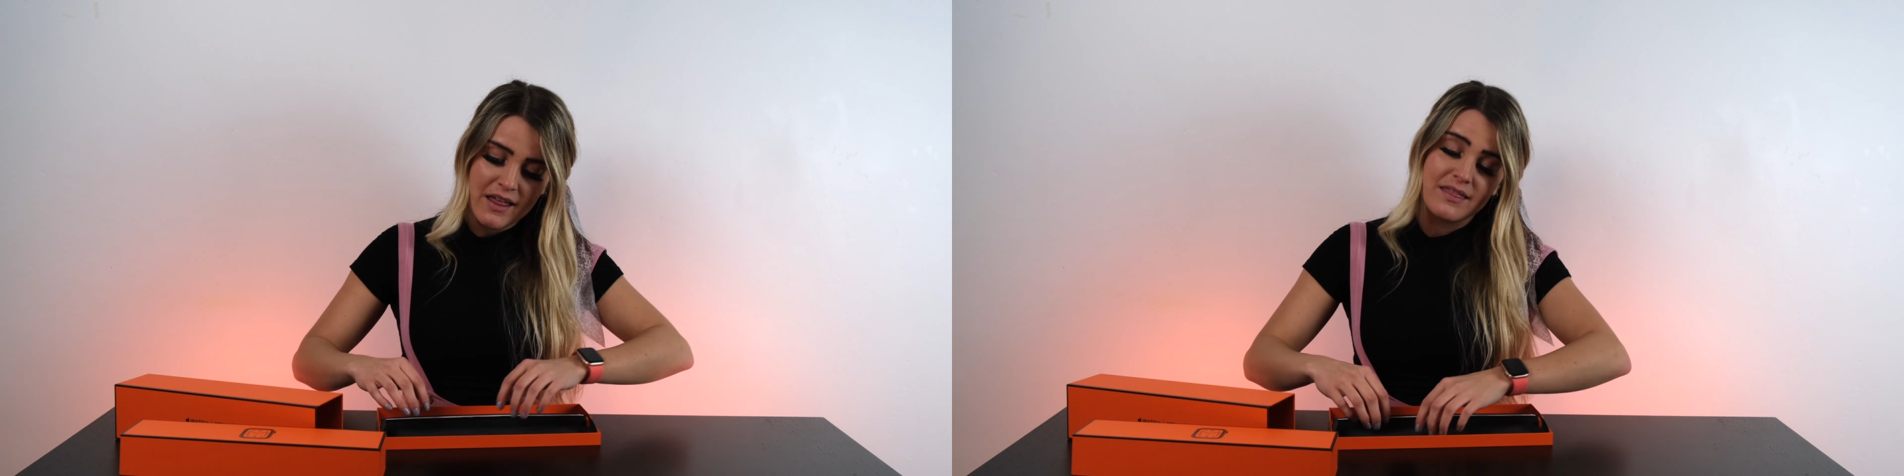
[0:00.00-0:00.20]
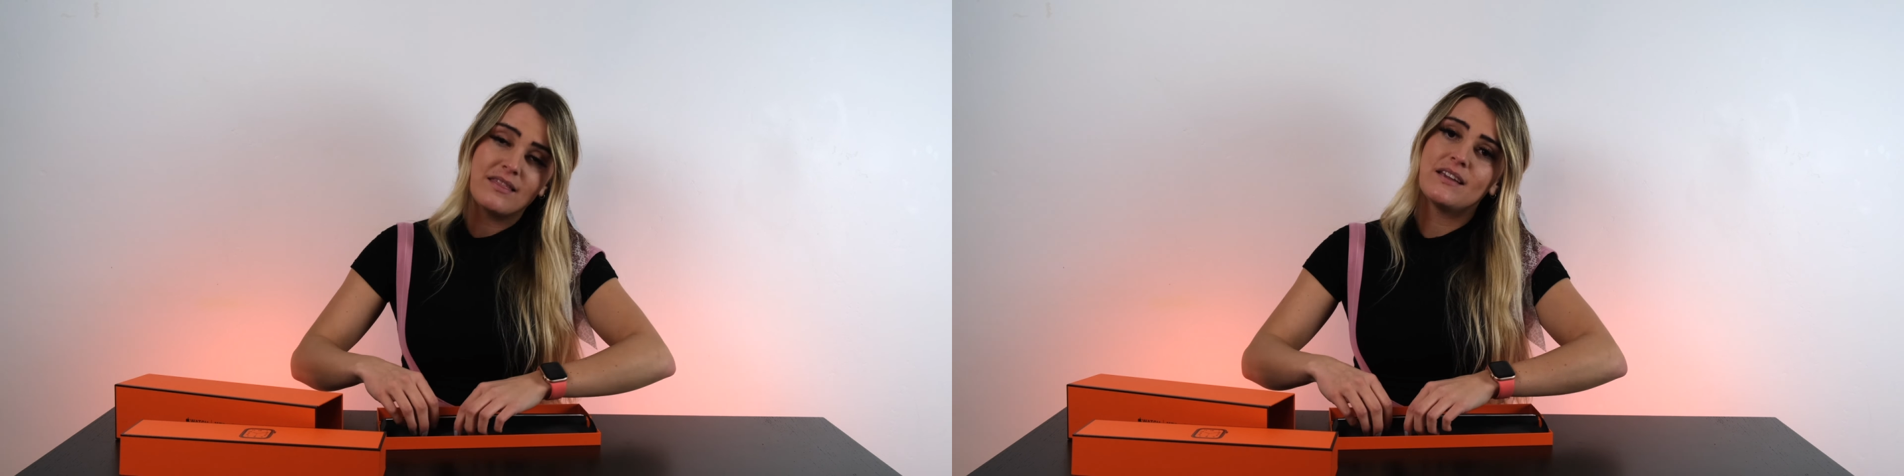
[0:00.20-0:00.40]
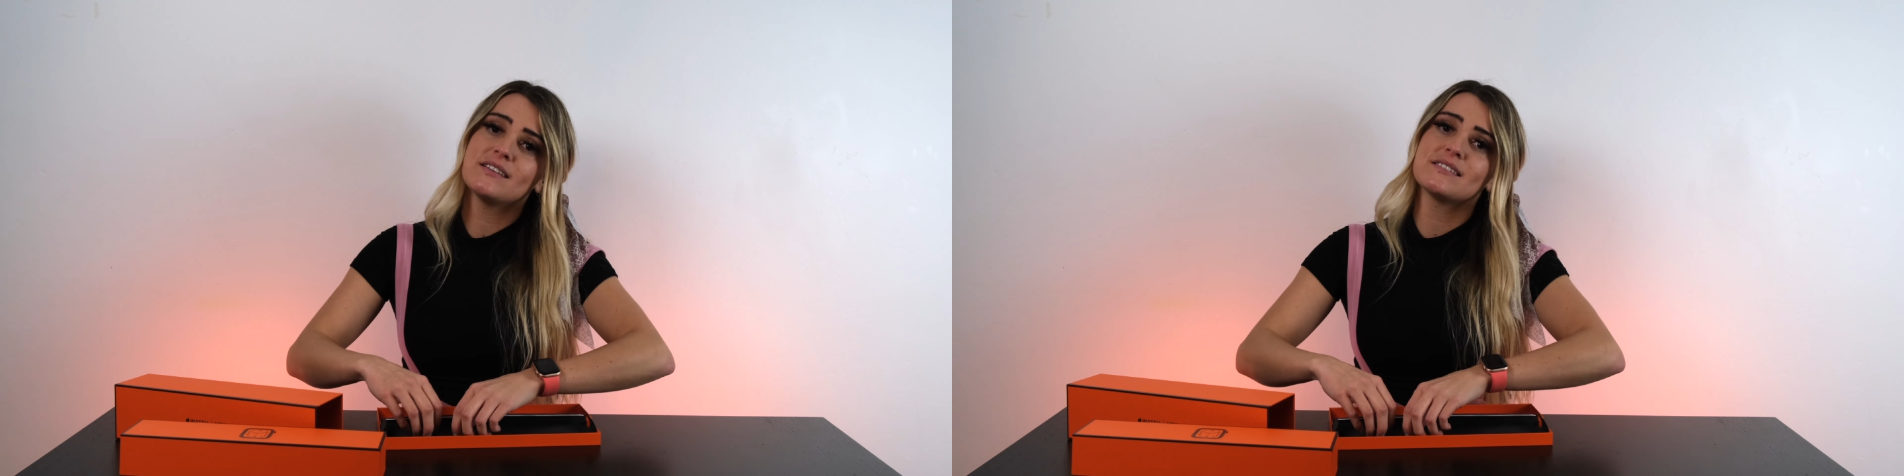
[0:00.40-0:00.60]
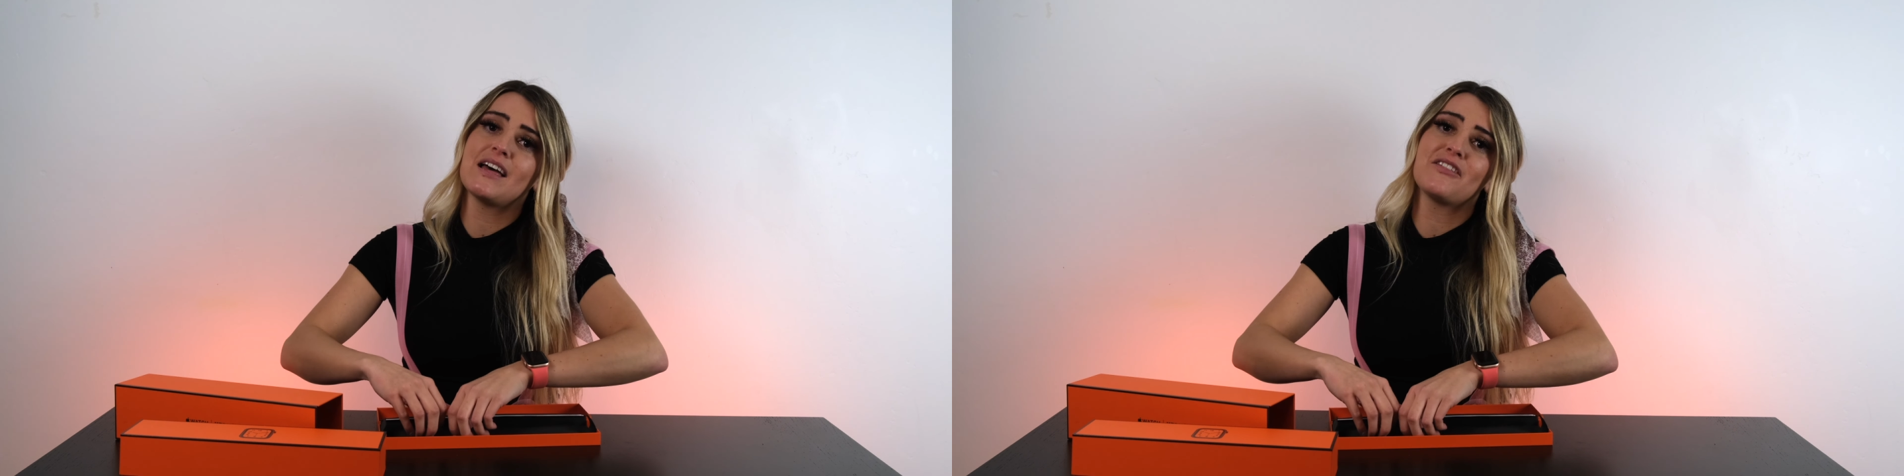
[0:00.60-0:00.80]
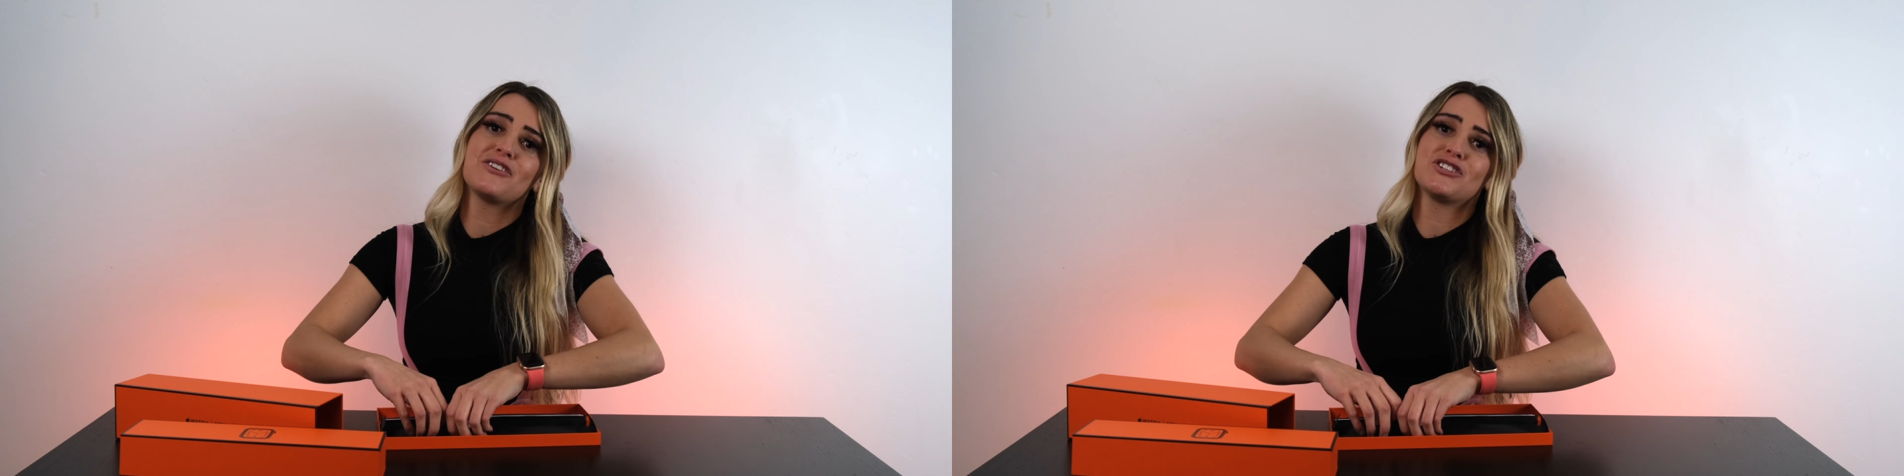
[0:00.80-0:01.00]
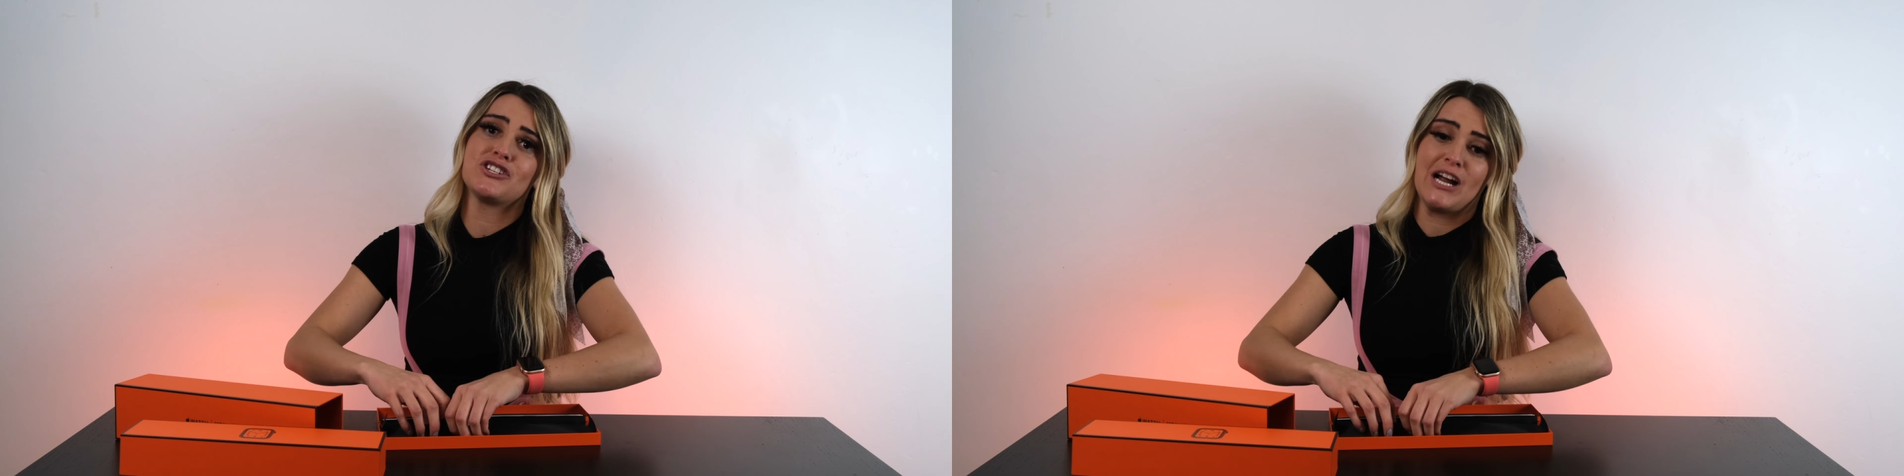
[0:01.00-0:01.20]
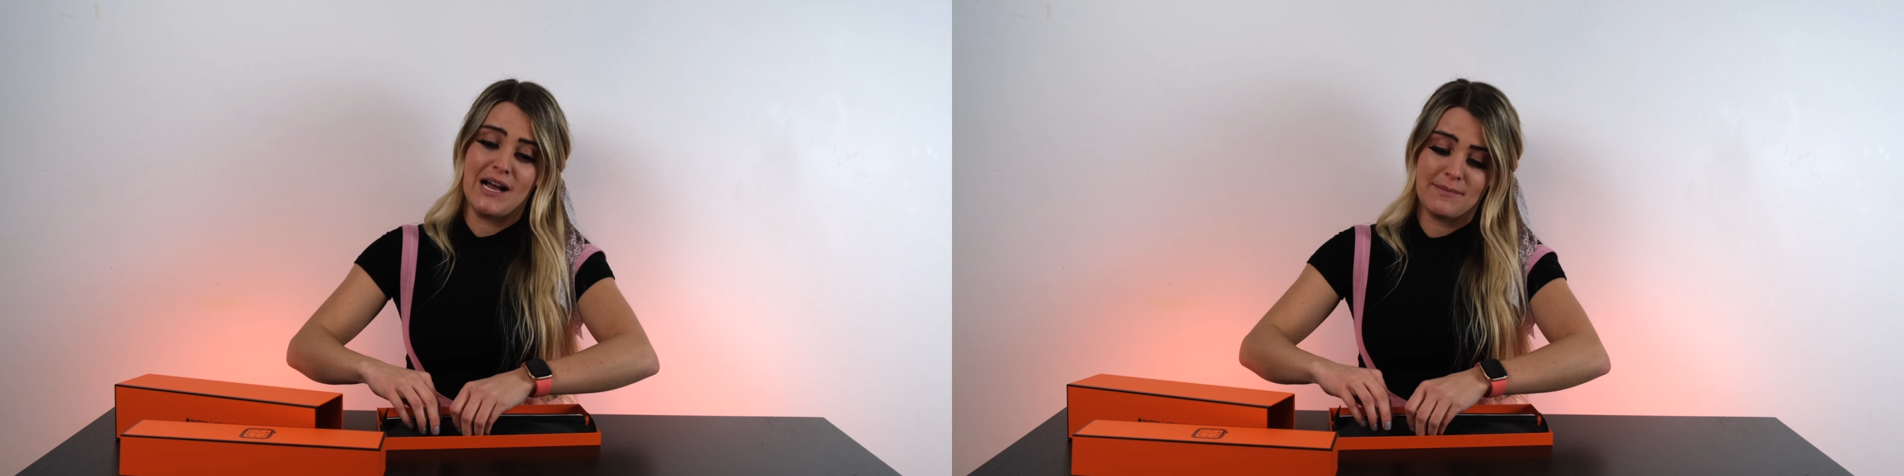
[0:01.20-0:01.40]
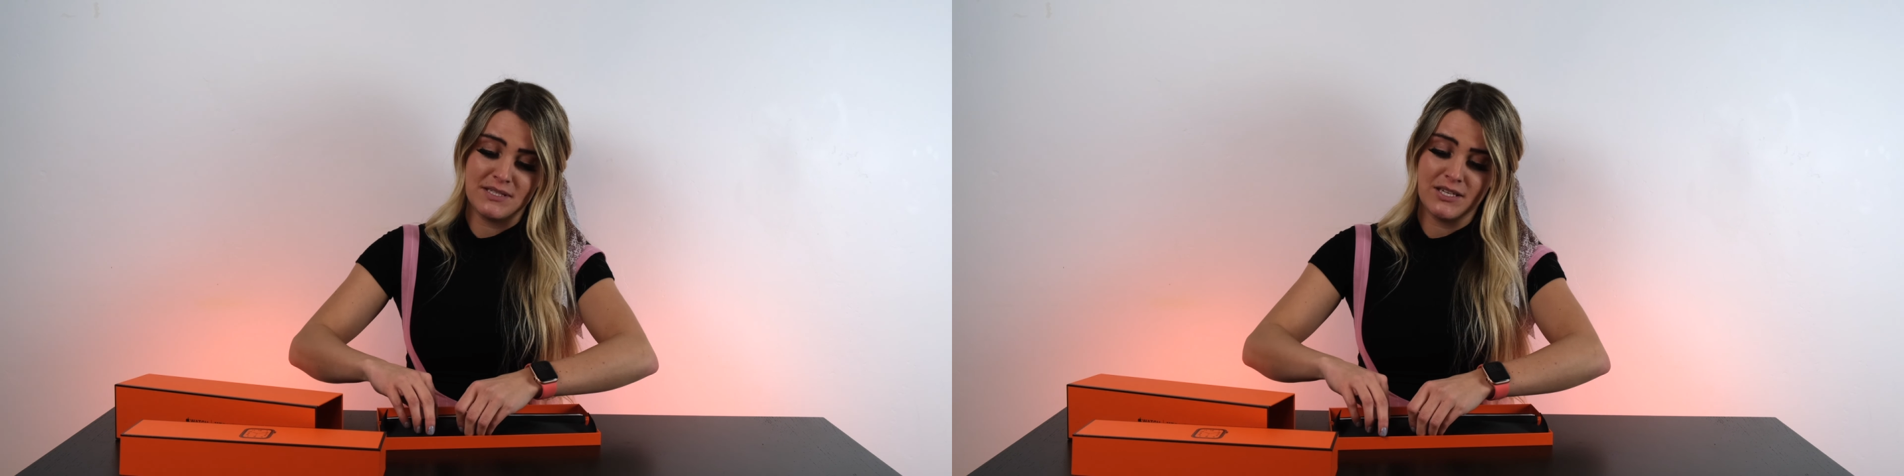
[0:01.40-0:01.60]
These leather
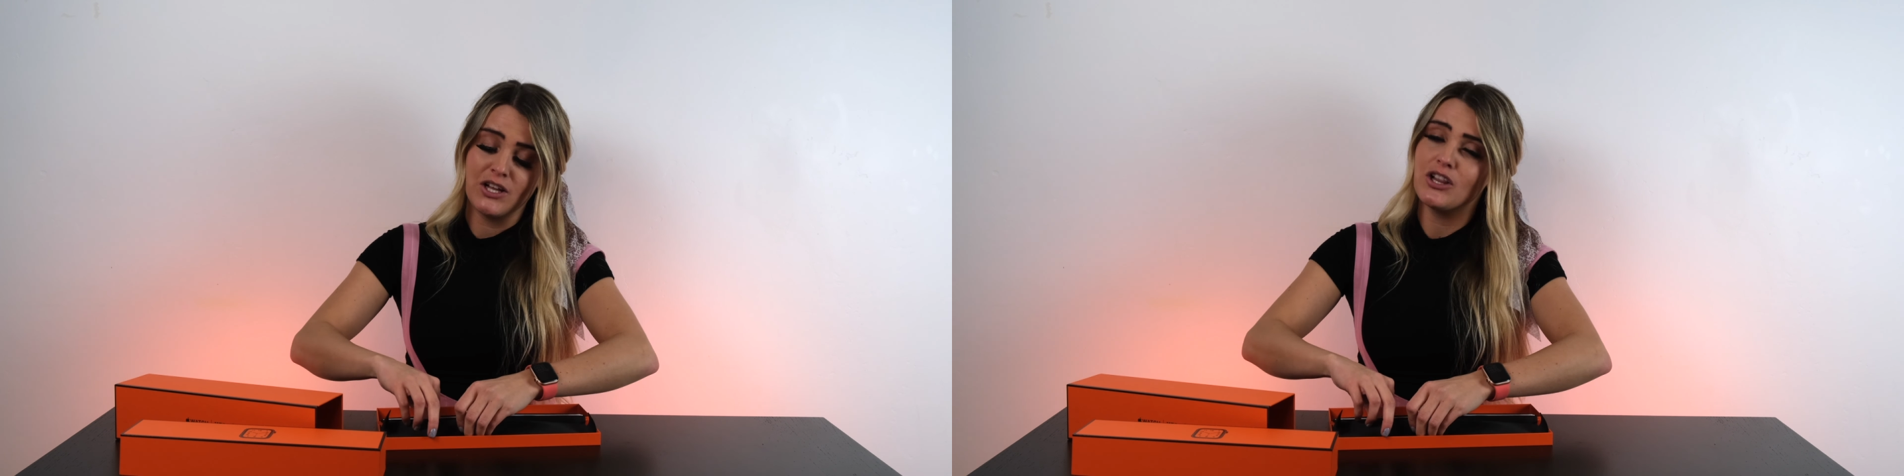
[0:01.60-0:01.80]
straps